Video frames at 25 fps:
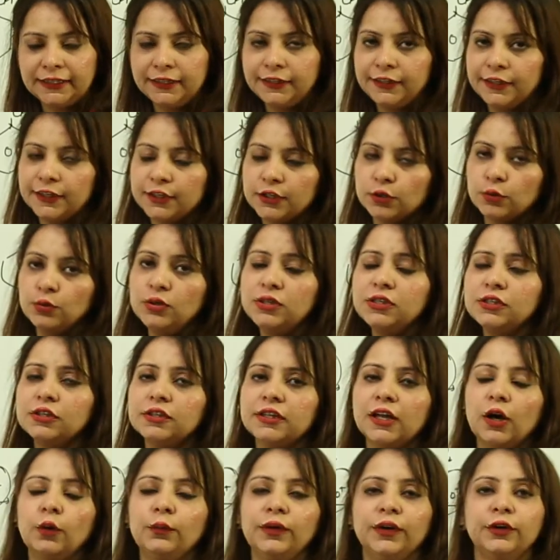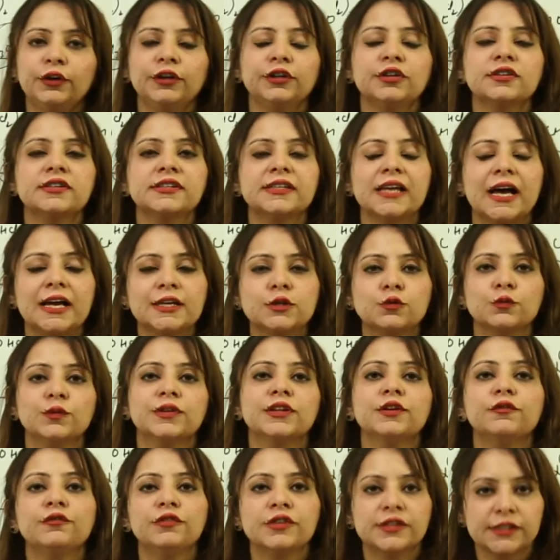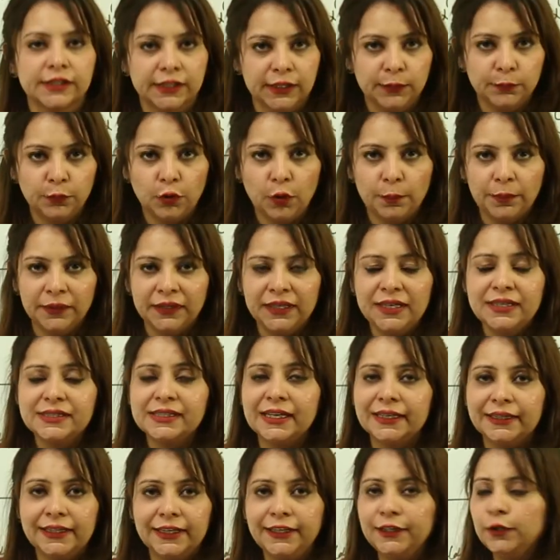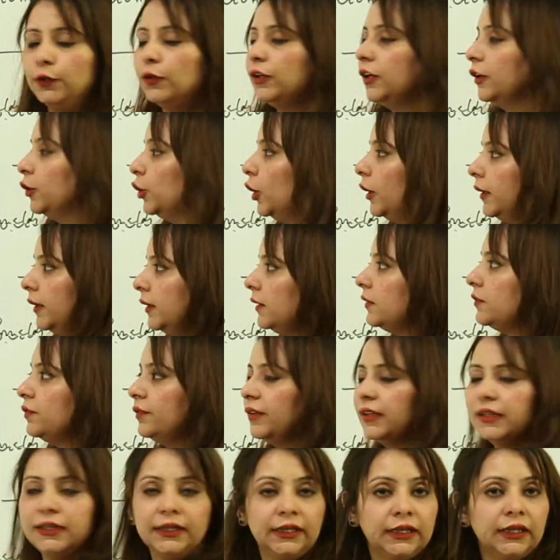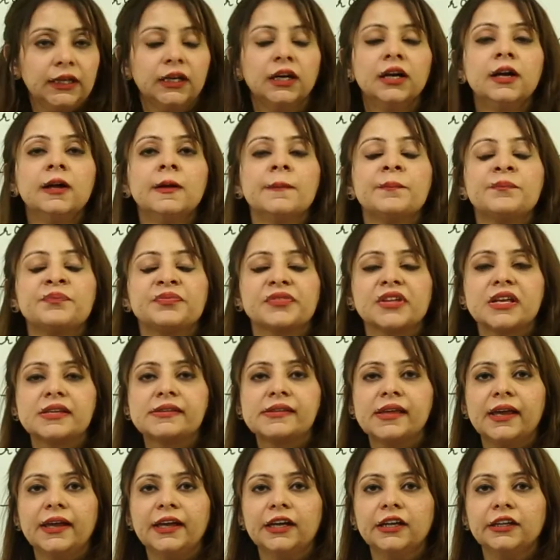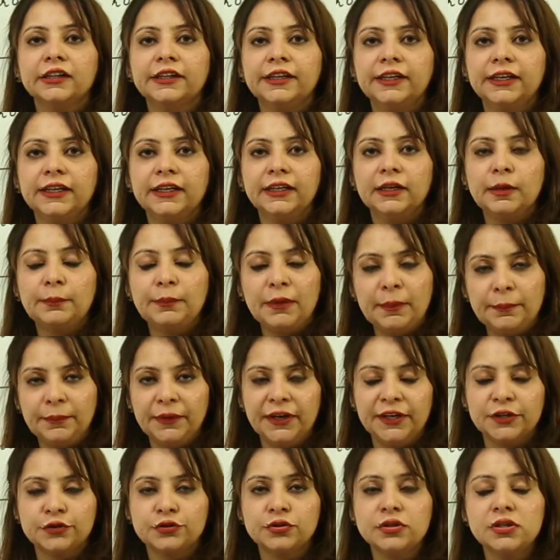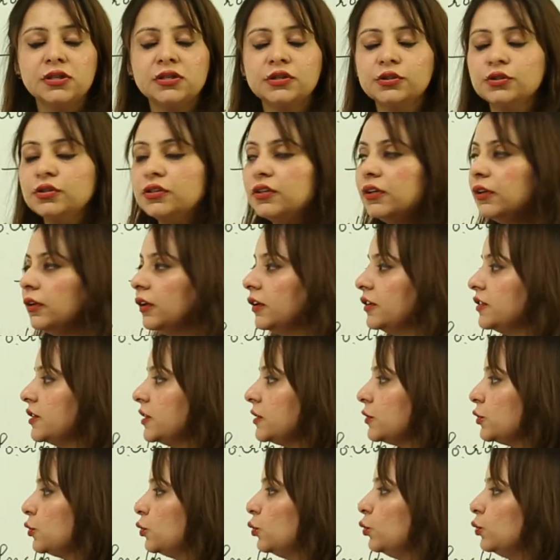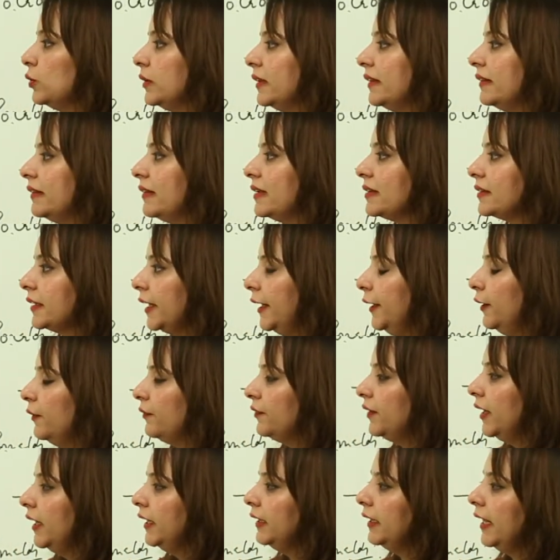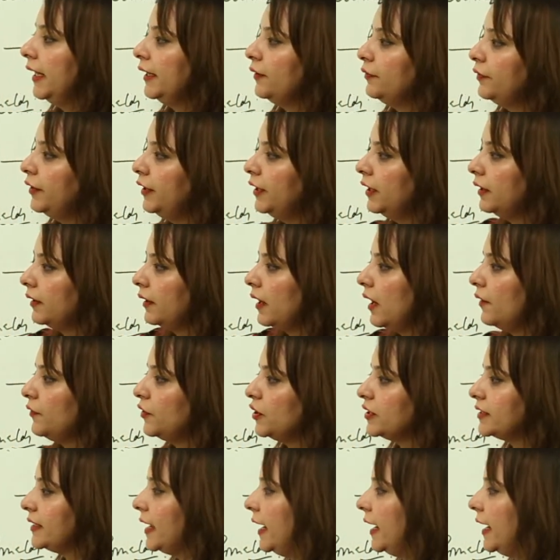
and ketones. So now we are going to start with the physical properties. I think you have got it with the preparation. So just do this kind of thing like Friedel-Crafts